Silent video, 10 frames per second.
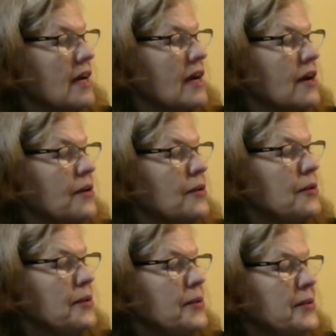
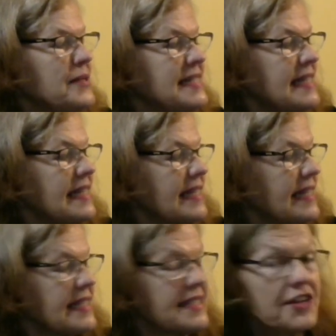Oh
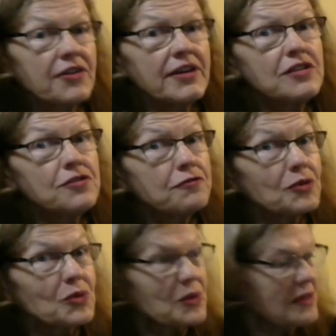dear, is it going to
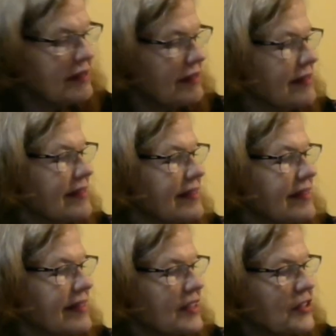fall?
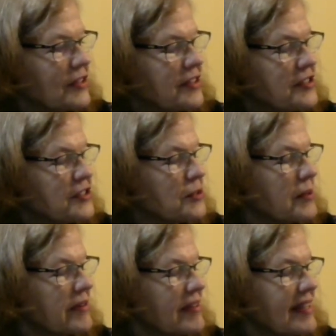Look at the
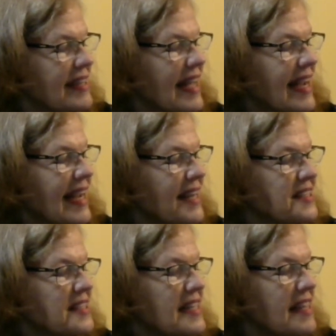squirrel lying
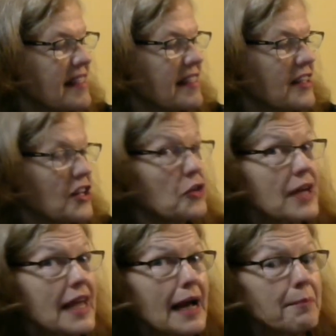underneath,
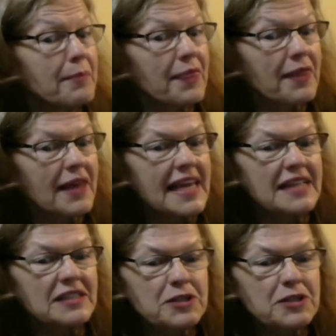looking up at the eagle's